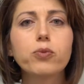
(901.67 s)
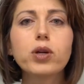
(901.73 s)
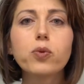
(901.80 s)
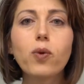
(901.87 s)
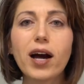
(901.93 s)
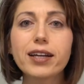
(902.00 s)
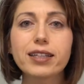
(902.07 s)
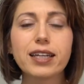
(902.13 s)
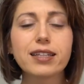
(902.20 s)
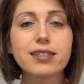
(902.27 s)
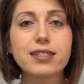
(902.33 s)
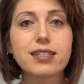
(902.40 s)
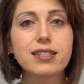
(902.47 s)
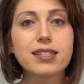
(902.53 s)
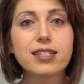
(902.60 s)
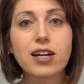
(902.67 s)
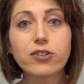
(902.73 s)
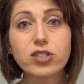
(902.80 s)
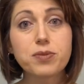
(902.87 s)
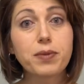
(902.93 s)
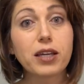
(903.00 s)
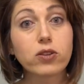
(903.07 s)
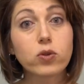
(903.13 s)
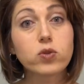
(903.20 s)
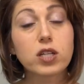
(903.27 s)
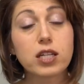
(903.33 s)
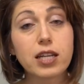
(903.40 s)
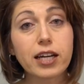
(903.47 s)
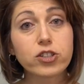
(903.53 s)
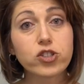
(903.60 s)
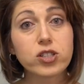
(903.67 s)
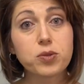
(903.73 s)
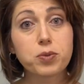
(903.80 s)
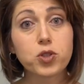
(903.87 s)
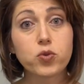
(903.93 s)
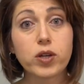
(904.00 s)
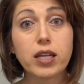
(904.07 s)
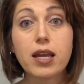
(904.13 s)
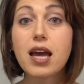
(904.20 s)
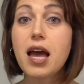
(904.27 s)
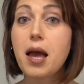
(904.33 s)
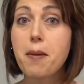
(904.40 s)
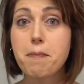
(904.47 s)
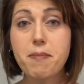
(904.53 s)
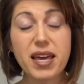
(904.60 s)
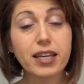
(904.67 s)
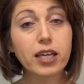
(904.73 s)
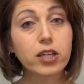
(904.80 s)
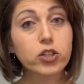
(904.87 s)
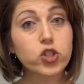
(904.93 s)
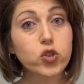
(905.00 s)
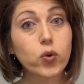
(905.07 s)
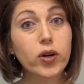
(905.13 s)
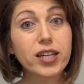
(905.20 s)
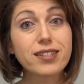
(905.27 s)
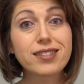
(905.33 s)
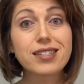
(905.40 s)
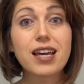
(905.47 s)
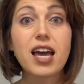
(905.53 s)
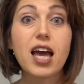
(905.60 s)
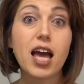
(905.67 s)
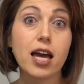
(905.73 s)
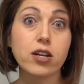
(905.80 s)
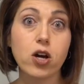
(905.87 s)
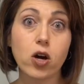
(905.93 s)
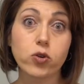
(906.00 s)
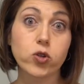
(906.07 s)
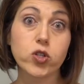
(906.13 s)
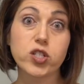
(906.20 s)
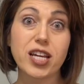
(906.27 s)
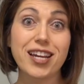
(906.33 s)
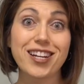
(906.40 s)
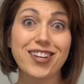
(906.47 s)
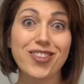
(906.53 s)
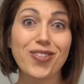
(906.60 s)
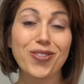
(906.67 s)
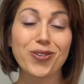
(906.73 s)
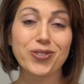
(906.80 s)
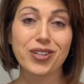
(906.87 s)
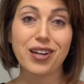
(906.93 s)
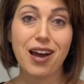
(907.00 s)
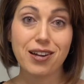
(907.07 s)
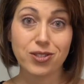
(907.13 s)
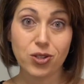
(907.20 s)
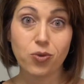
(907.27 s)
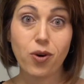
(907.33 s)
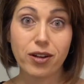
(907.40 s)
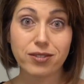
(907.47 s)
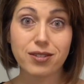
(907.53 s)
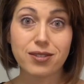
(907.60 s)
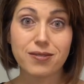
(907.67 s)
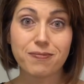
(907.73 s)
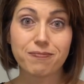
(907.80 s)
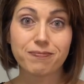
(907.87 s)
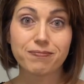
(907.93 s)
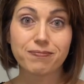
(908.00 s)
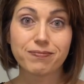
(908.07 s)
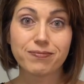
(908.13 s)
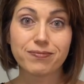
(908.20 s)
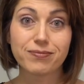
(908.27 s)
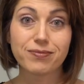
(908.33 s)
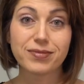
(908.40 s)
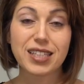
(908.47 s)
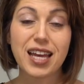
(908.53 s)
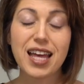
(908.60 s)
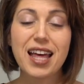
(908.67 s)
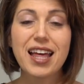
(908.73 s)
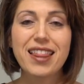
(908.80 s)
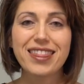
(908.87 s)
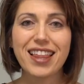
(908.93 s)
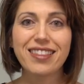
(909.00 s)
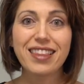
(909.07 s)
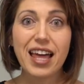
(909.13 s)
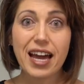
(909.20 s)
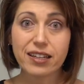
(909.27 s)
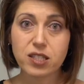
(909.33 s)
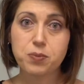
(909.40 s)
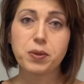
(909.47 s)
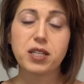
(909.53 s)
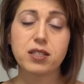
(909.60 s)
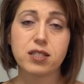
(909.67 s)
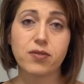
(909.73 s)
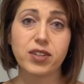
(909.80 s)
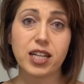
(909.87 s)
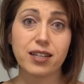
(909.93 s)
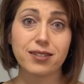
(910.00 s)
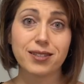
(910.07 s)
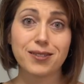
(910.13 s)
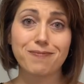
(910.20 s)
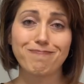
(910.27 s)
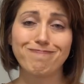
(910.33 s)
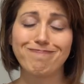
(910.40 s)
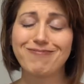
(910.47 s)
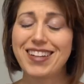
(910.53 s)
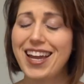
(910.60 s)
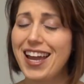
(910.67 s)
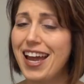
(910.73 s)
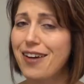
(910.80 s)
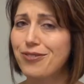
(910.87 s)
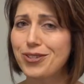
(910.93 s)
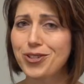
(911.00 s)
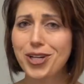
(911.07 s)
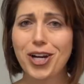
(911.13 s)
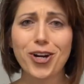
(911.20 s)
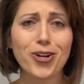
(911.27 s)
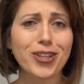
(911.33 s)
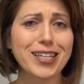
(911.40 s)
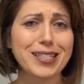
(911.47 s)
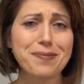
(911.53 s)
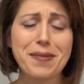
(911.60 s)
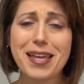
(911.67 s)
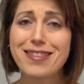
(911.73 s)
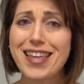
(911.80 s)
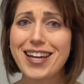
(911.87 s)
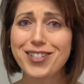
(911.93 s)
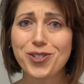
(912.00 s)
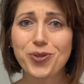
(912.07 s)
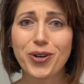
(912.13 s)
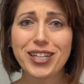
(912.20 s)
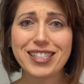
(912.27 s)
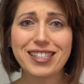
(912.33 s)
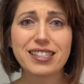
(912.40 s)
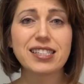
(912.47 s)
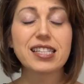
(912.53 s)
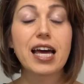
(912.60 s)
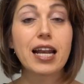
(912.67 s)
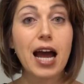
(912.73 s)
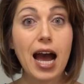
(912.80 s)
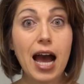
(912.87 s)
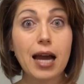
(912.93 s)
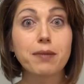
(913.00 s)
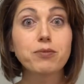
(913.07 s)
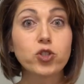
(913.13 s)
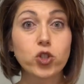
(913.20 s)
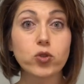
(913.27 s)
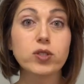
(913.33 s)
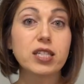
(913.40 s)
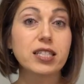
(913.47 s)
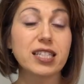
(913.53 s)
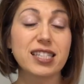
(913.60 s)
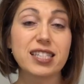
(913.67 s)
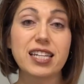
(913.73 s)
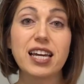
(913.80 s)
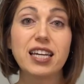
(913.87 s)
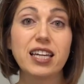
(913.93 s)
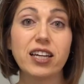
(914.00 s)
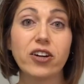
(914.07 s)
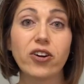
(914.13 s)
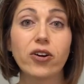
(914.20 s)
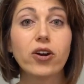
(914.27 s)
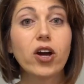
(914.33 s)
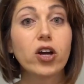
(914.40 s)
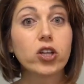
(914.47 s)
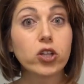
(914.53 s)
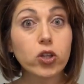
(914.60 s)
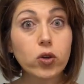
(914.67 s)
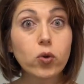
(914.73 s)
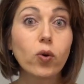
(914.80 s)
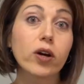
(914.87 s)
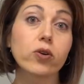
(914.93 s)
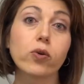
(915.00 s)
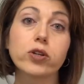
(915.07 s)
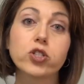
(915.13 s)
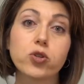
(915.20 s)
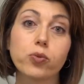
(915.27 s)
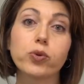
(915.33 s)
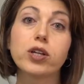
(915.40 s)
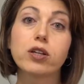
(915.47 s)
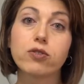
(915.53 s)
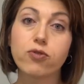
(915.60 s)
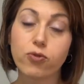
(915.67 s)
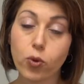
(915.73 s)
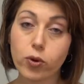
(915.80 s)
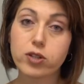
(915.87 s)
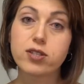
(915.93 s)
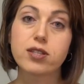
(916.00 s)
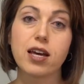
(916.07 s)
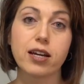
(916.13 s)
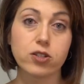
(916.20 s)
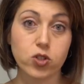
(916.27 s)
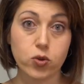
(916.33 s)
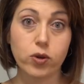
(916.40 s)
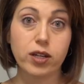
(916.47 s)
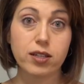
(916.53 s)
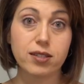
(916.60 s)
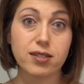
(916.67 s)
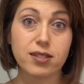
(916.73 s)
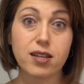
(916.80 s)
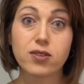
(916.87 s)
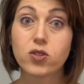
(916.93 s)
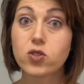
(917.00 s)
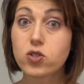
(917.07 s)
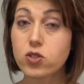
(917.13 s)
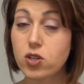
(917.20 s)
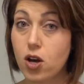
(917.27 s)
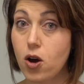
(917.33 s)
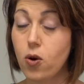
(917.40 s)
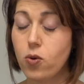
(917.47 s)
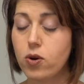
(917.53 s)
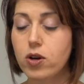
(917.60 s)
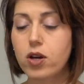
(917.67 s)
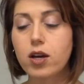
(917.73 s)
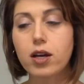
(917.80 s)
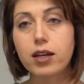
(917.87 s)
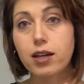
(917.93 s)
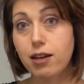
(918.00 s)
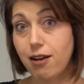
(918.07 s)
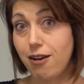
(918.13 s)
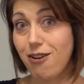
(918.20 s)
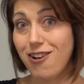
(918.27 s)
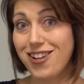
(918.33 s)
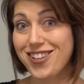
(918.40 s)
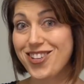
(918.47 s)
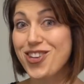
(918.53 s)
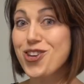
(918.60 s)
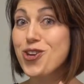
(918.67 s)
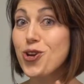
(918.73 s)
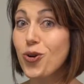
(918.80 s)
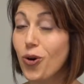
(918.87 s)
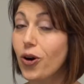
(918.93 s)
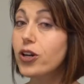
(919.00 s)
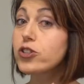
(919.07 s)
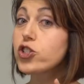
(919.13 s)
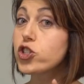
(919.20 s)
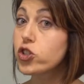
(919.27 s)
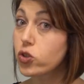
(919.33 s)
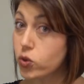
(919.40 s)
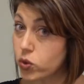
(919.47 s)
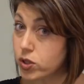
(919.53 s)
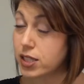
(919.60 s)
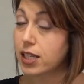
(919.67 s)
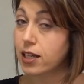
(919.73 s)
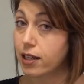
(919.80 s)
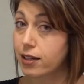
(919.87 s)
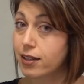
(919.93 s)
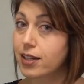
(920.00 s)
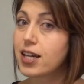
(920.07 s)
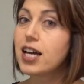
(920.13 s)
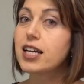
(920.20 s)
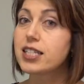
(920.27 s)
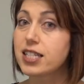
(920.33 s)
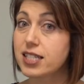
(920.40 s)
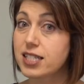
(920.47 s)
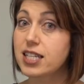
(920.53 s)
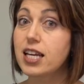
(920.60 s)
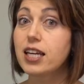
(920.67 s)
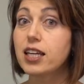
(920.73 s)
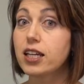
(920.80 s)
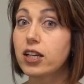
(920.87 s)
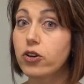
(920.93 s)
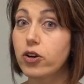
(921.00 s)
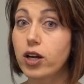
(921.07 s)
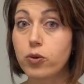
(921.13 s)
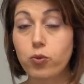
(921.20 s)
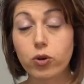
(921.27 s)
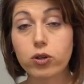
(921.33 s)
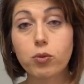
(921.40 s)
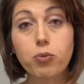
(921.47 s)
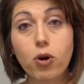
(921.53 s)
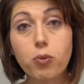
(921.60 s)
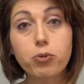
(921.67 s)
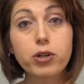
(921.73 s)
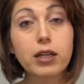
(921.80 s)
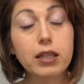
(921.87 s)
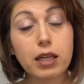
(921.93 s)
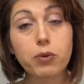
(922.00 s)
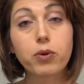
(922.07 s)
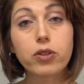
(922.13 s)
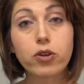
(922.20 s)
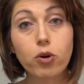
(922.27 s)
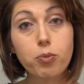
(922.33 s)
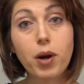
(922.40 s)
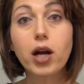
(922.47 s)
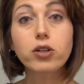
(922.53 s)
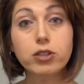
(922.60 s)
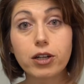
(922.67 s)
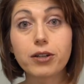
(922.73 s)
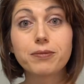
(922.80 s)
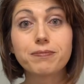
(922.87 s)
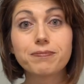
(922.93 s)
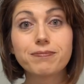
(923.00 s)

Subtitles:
We want kids to start to make those connections between making a choice and understanding that there's a consequence. The last piece of it is, after Carol has made that choice and said, I'm choosing to stay here, you are going to reinforce that choice. So, Carol, you're choosing to stay here and work appropriately with your partner.